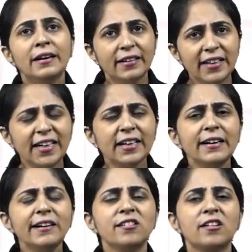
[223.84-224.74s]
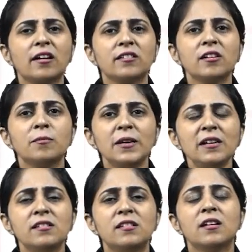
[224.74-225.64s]
Recurrent structure
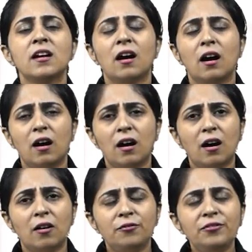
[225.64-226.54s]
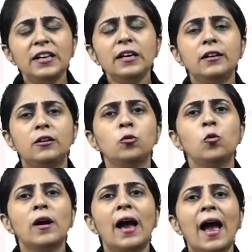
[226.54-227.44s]
means we
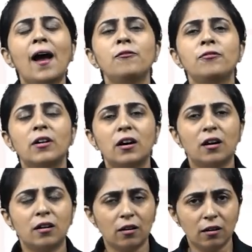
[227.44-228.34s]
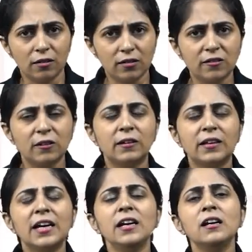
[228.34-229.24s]
do have
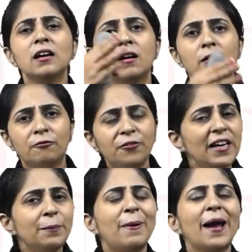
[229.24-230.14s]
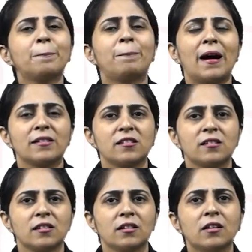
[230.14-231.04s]
certain feedback
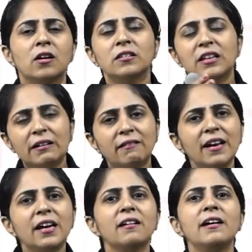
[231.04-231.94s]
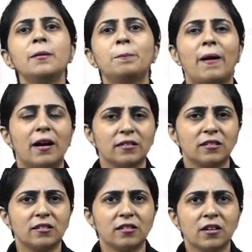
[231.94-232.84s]
paths, the recurrent
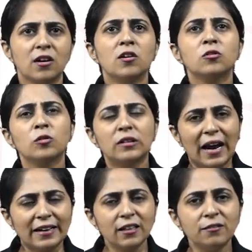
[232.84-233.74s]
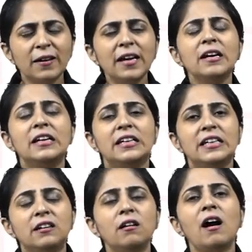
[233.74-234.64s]
paths. So that is why
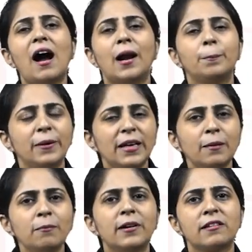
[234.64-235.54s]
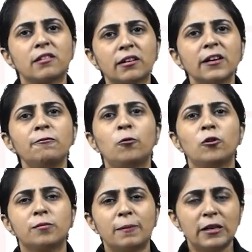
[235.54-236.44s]
here RBM, restrictive
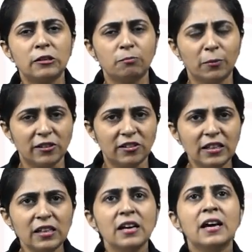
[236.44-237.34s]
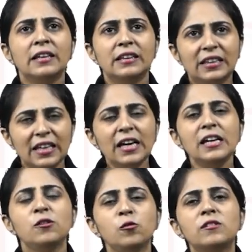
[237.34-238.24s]
Boltzmann machine, they
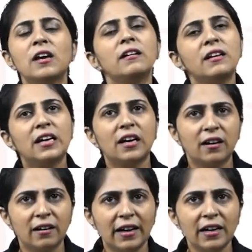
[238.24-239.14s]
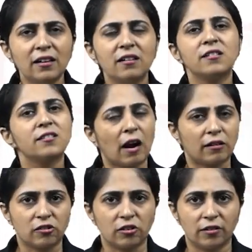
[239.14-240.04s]
use a recurrent
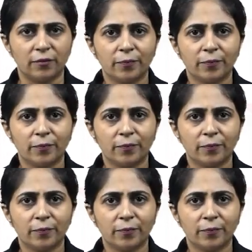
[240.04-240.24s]
structure.